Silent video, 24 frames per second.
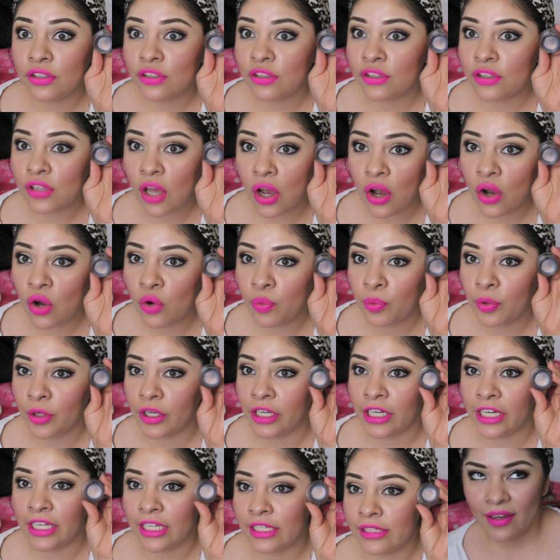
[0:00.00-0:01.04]
So
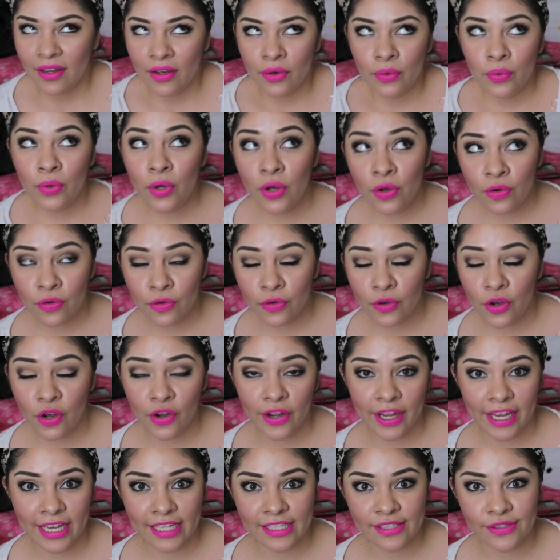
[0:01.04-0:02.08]
pretty. Woof.
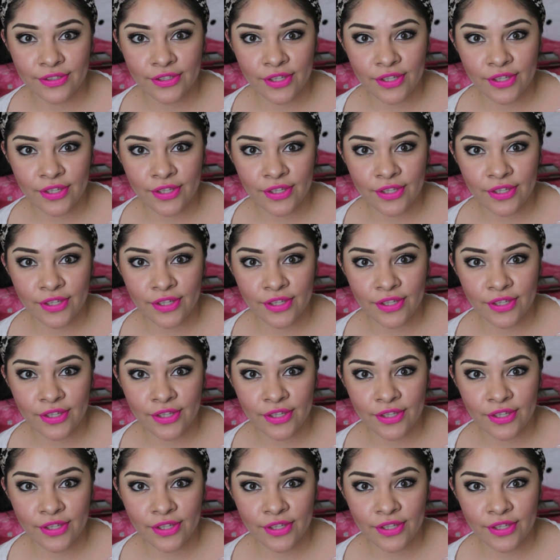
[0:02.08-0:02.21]
Okay,